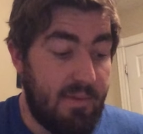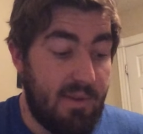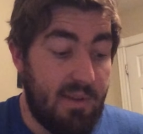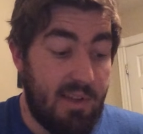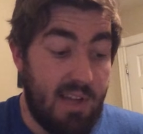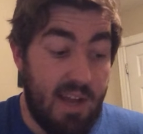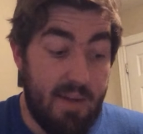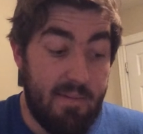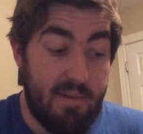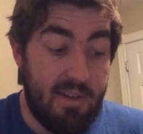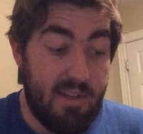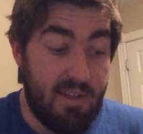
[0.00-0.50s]

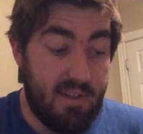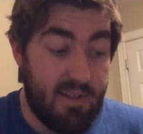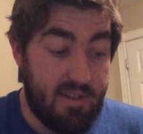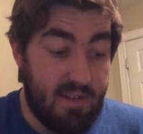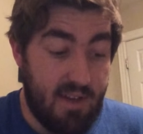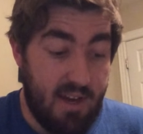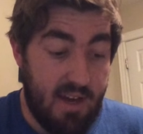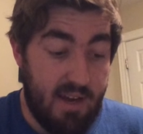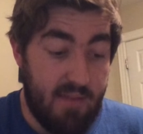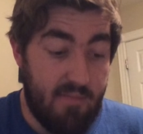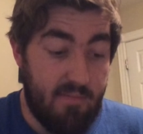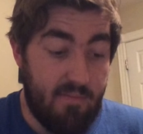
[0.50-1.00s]
Climate at this
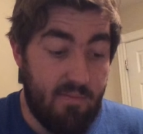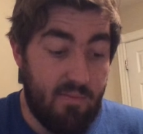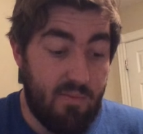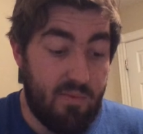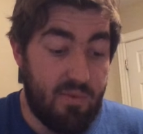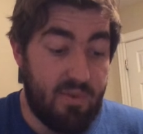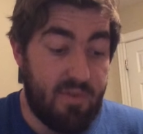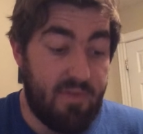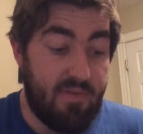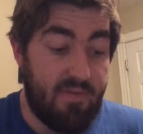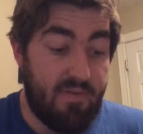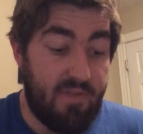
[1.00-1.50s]
time
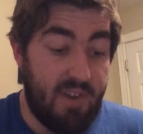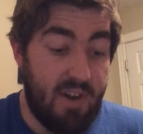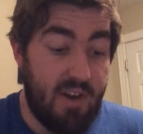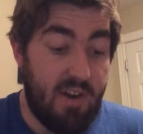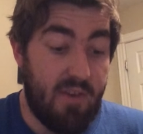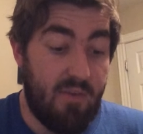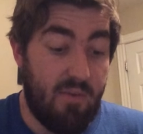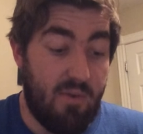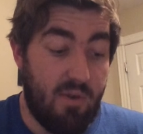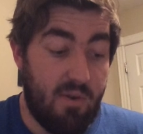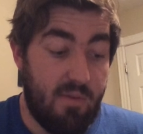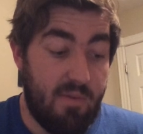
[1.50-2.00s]
was
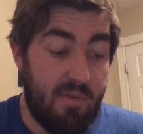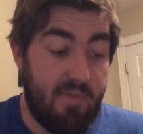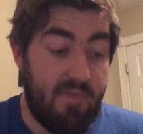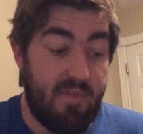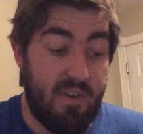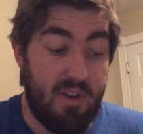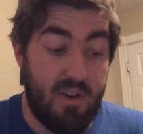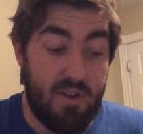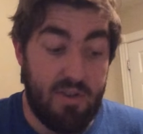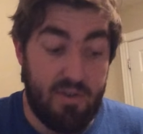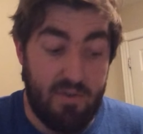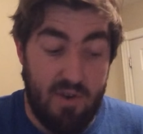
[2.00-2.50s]
very warm and
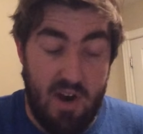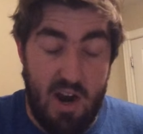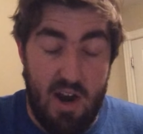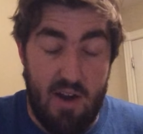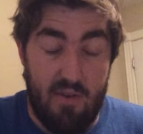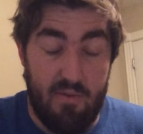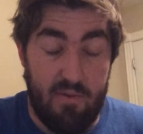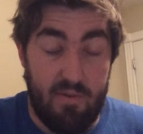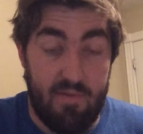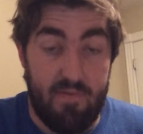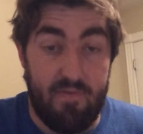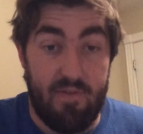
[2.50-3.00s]
very dry,
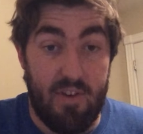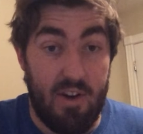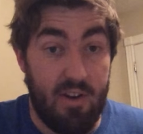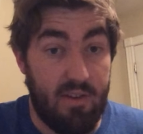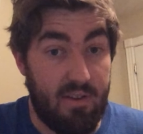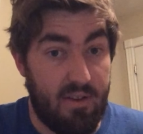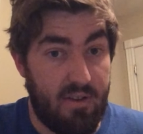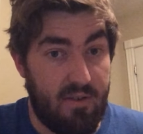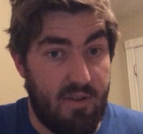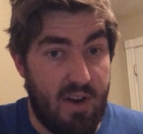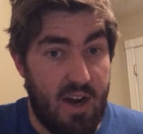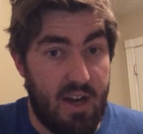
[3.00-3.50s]
with very
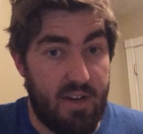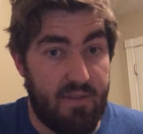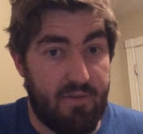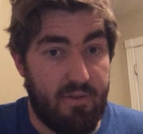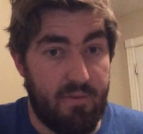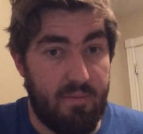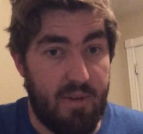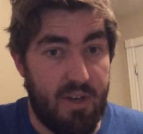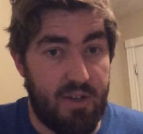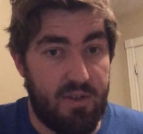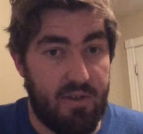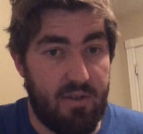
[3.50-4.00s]
little ice
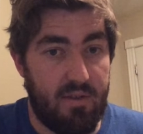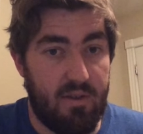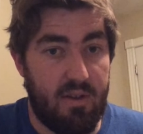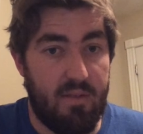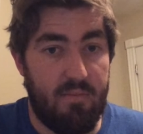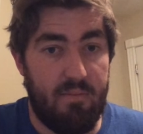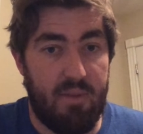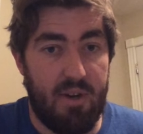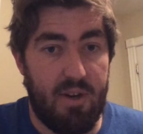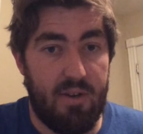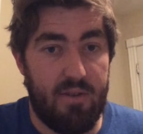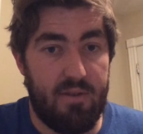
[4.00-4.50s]
formation
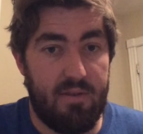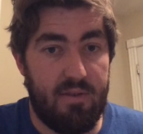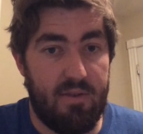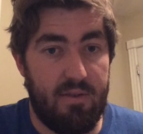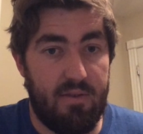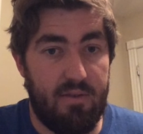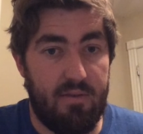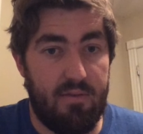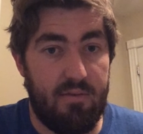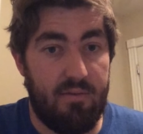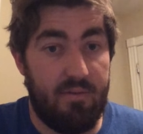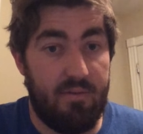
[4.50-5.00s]
compared to